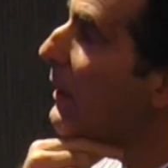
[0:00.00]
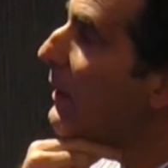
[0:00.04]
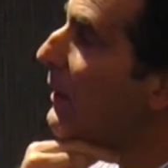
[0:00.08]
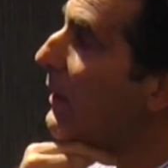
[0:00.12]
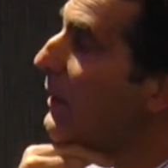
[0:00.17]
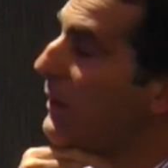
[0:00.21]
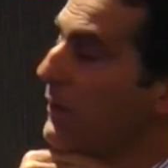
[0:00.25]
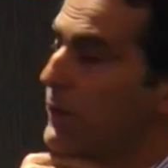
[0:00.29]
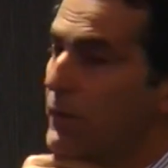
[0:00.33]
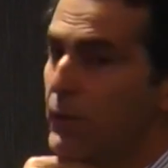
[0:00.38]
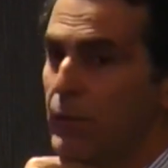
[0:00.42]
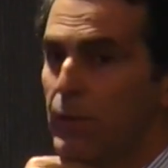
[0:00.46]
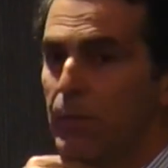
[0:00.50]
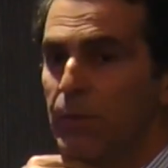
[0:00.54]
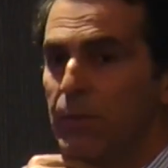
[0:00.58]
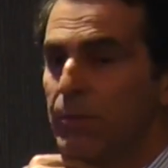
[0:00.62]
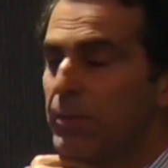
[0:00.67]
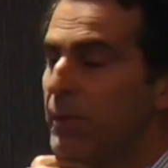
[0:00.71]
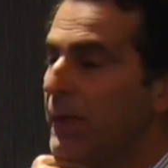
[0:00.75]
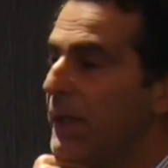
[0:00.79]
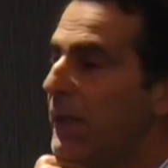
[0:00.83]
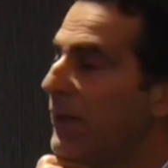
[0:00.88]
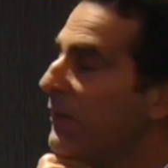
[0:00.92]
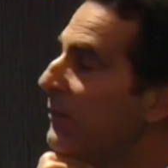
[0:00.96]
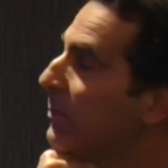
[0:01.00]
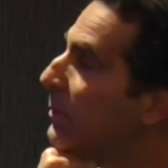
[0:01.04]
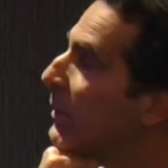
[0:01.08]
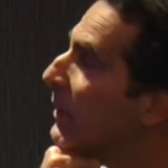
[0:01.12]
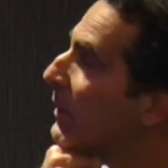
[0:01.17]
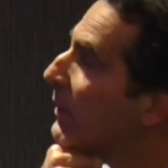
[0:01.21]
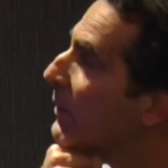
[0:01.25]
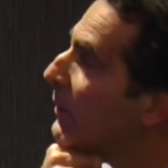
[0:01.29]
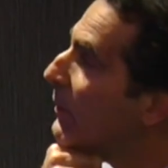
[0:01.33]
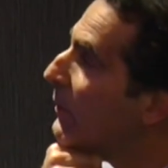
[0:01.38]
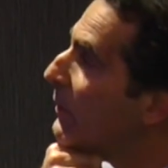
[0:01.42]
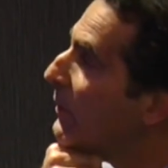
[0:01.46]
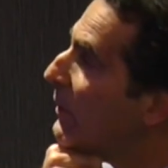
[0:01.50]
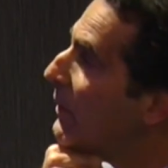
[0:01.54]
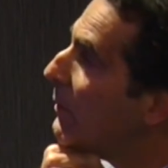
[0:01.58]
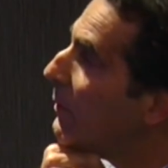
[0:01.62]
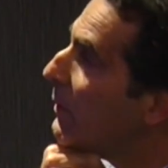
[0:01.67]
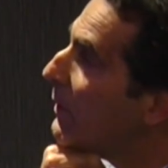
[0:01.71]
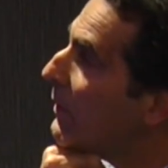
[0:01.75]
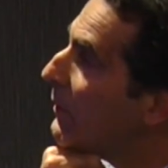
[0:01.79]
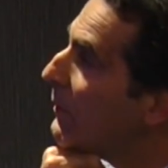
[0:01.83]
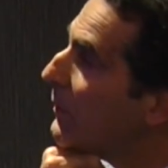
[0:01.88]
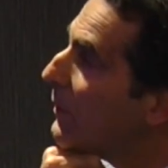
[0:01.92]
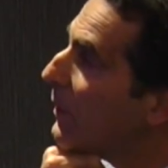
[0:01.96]
in human plasma a
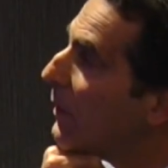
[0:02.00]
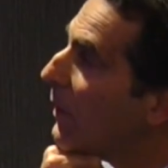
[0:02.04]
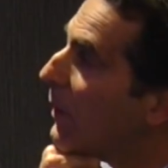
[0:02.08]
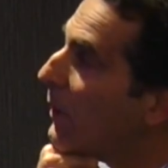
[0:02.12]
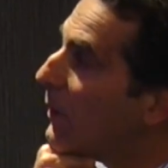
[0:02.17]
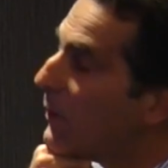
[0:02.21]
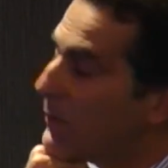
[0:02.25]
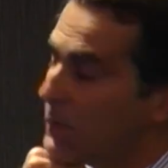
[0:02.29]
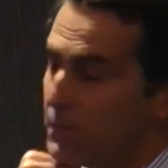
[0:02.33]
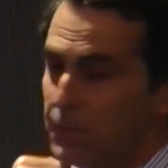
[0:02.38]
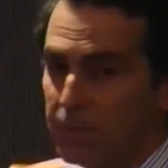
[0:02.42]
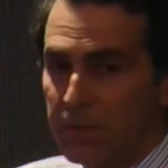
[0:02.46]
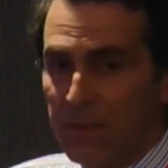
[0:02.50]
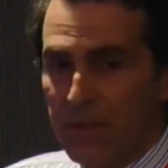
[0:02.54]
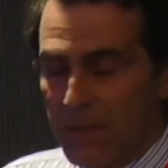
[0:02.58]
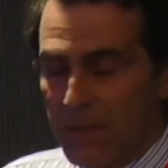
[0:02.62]
series of